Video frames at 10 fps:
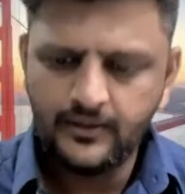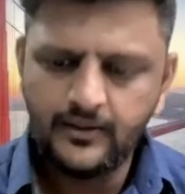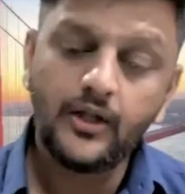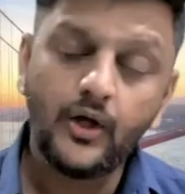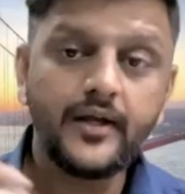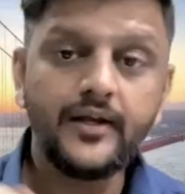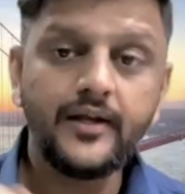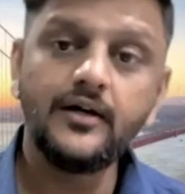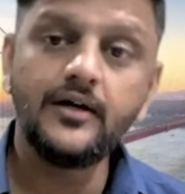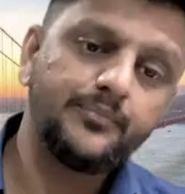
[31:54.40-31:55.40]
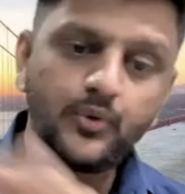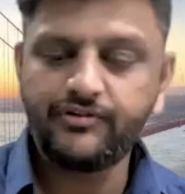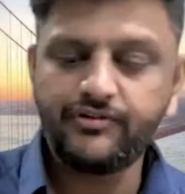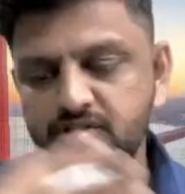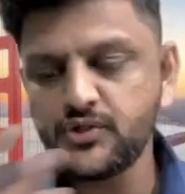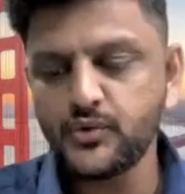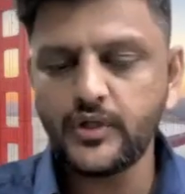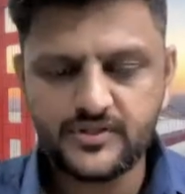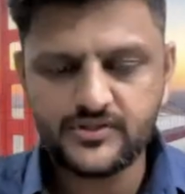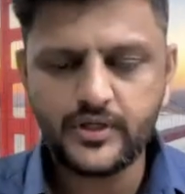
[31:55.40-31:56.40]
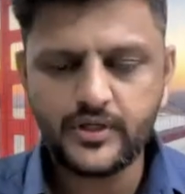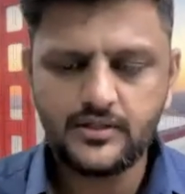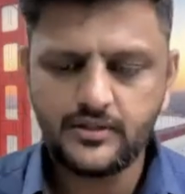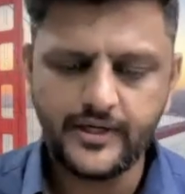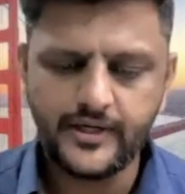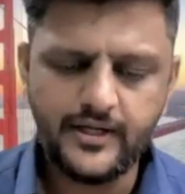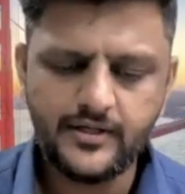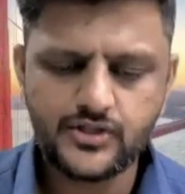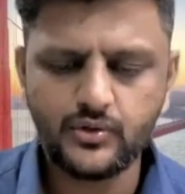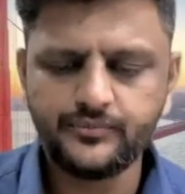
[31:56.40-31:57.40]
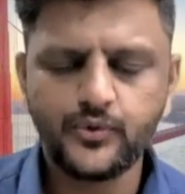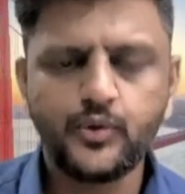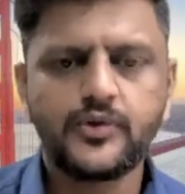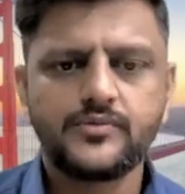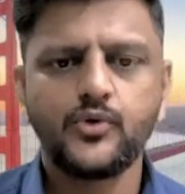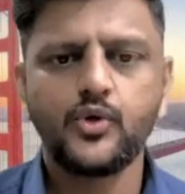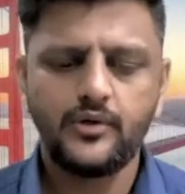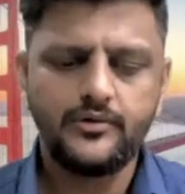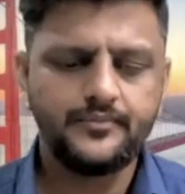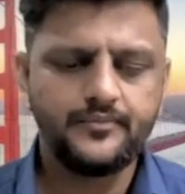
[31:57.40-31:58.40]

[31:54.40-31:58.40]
Again here they put 5%, 12%. Okay, ready? Chalo, no problem.